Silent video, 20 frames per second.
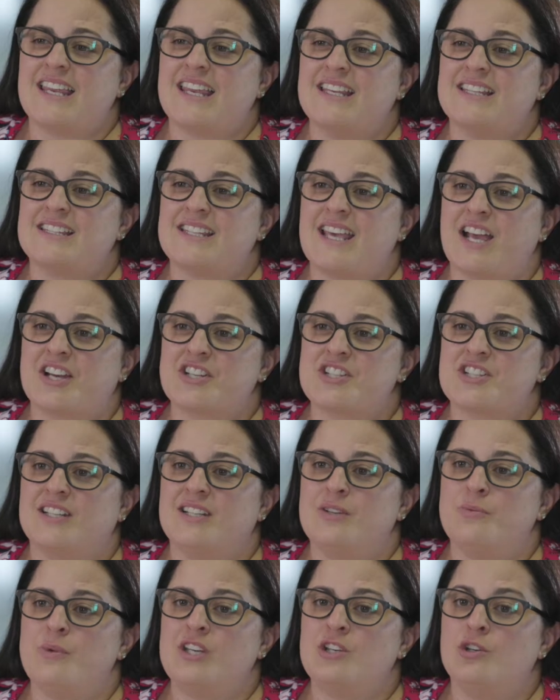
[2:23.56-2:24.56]
It's
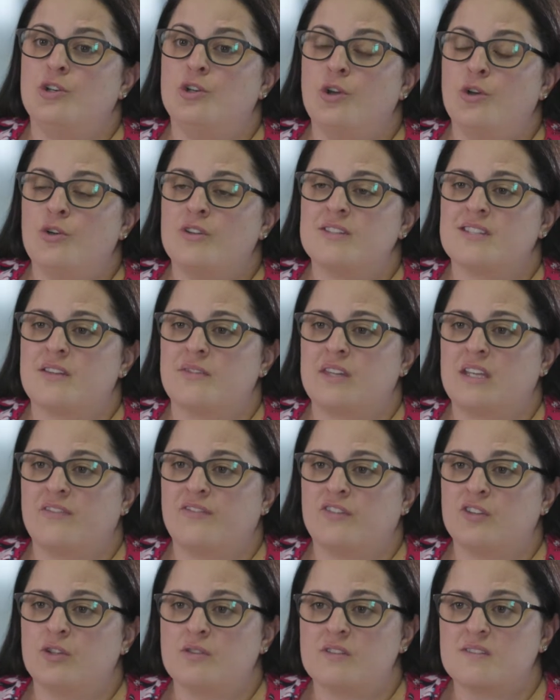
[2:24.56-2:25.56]
actually when you learn something
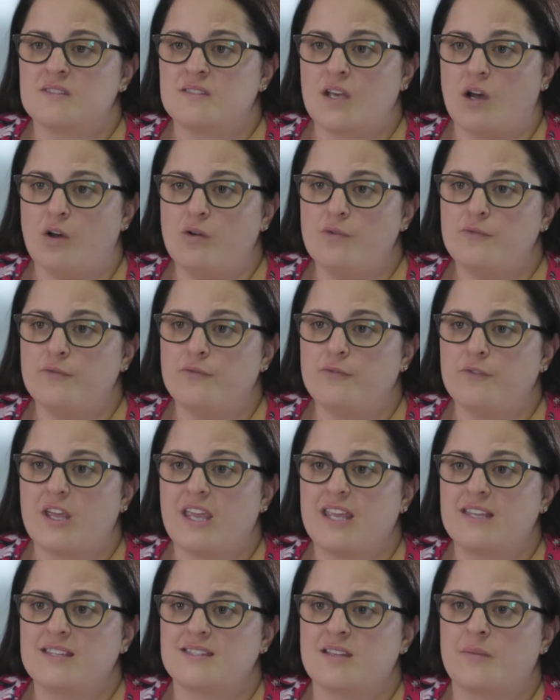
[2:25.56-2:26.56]
for yourself,
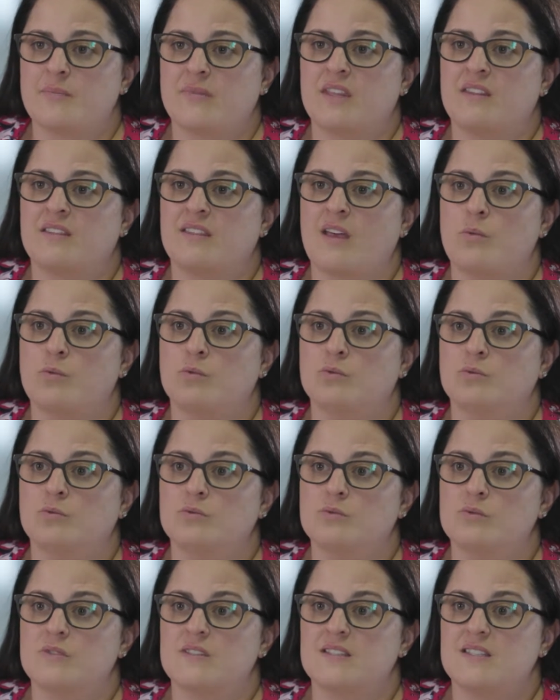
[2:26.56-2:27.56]
it's something that
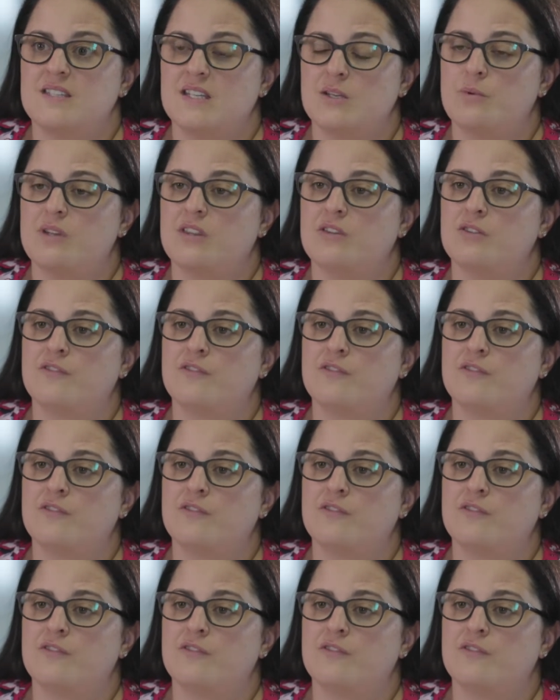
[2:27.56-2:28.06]
will stick with